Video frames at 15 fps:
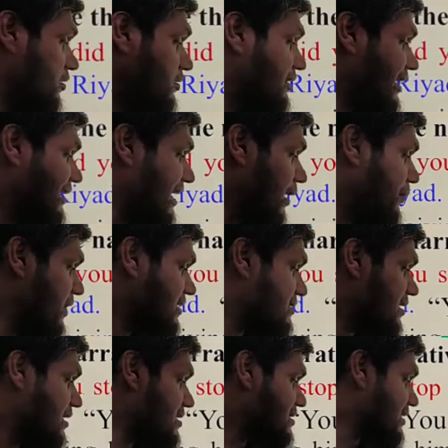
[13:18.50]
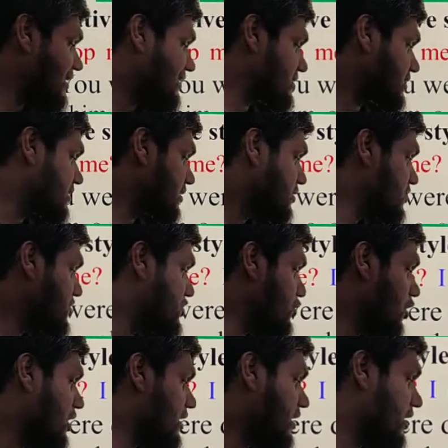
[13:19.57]
The traffic sergeant
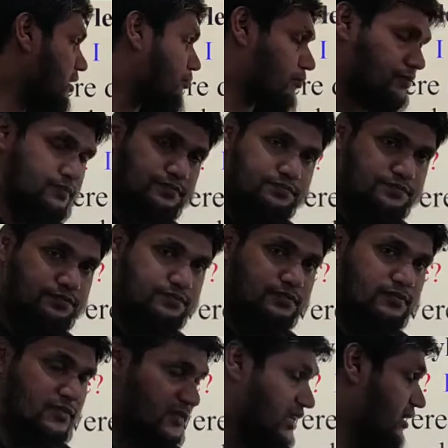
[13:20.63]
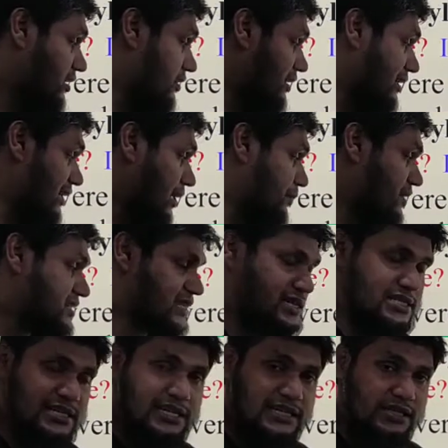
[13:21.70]
told him. The traffic
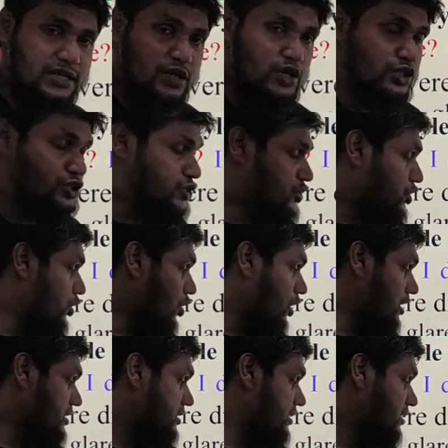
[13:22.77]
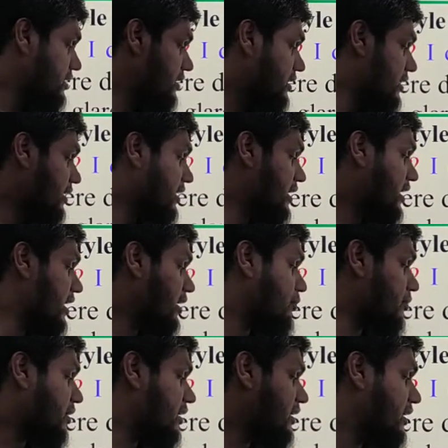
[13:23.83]
sergeant told
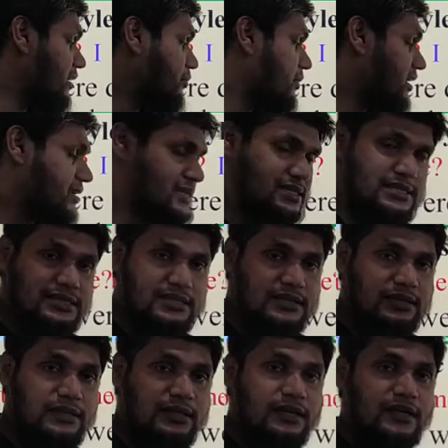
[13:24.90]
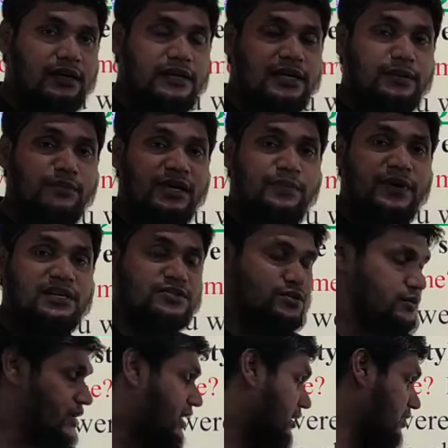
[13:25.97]
him. Him refers to
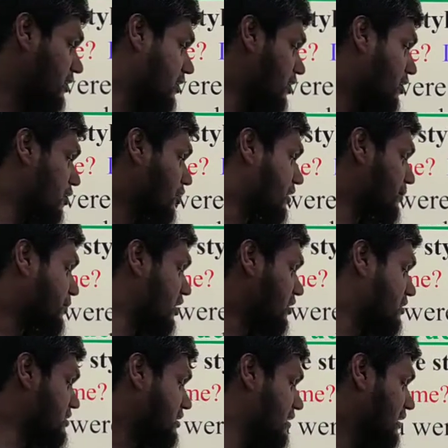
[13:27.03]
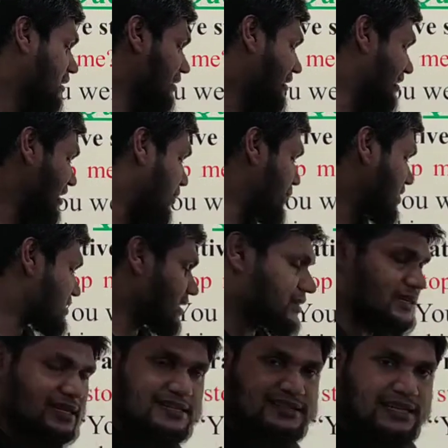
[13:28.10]
real. Okay, because the traffic
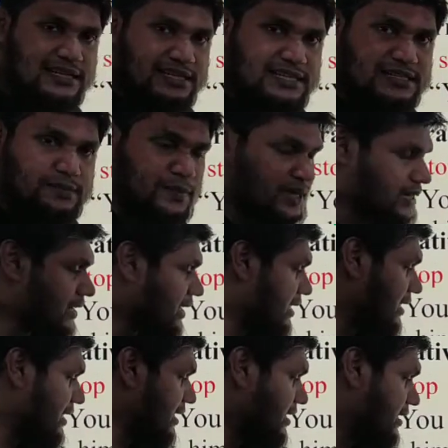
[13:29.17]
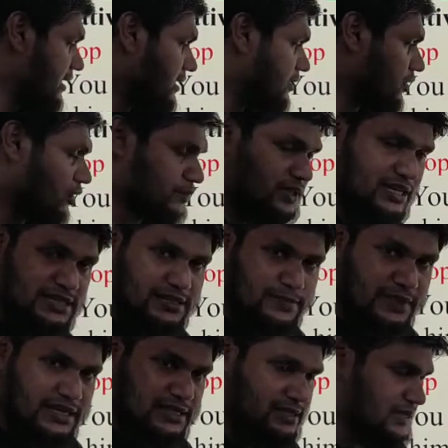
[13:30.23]
sergeant is the speaker of the
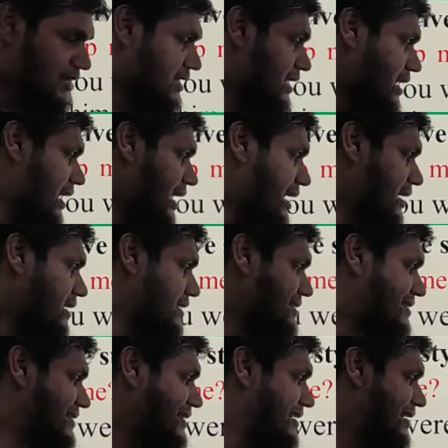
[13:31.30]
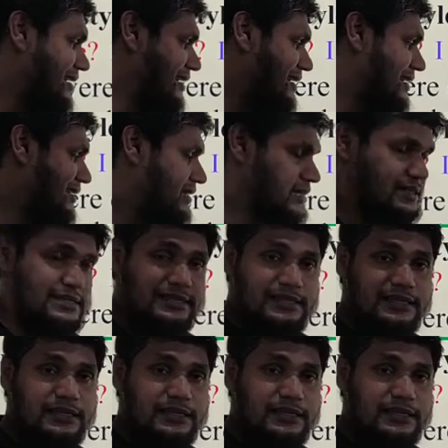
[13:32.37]
speech, and listener is